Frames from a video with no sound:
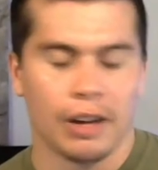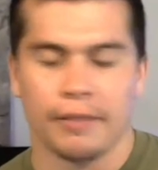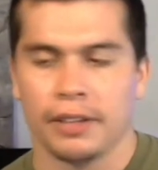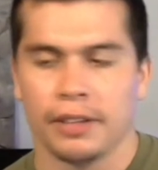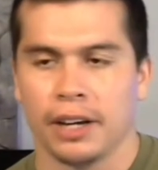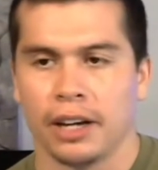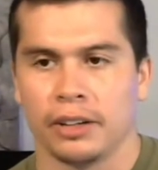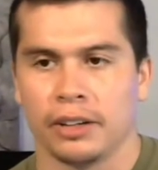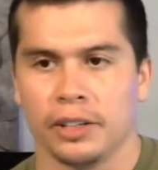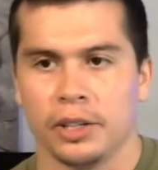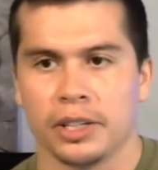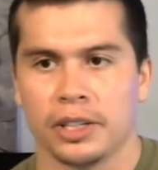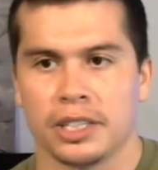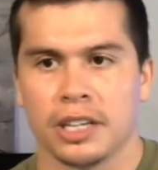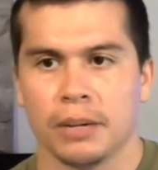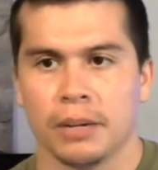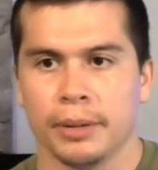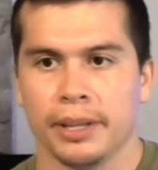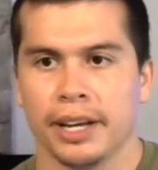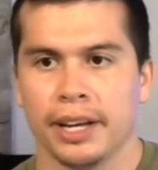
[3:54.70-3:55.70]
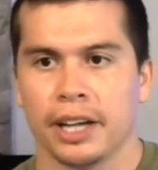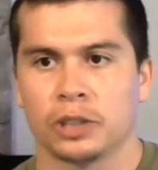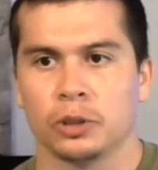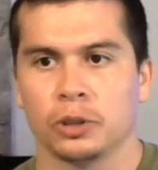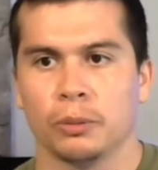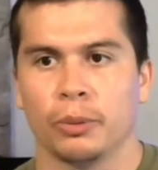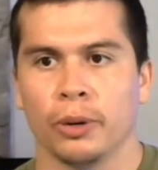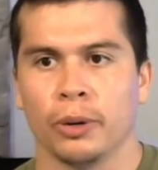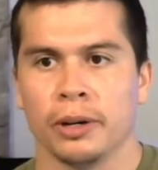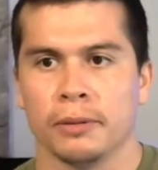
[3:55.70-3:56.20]
have the I don't you could tell me the
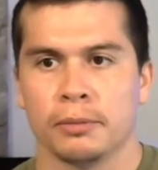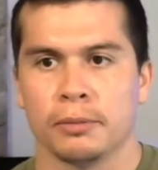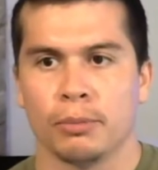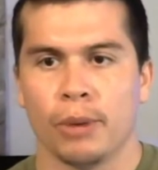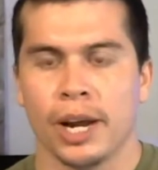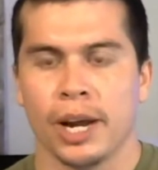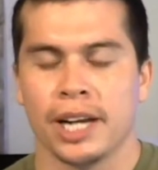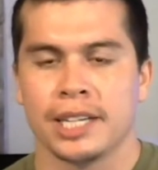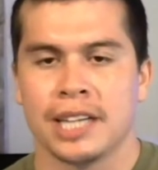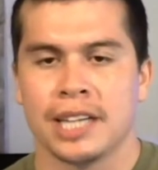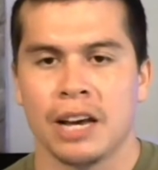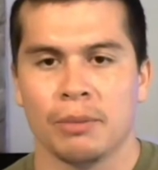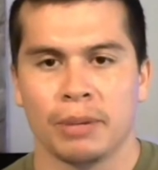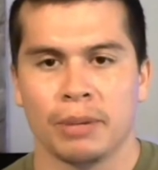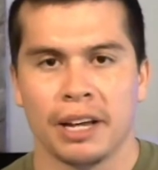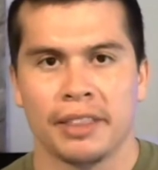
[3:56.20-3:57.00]
actual point breakdown,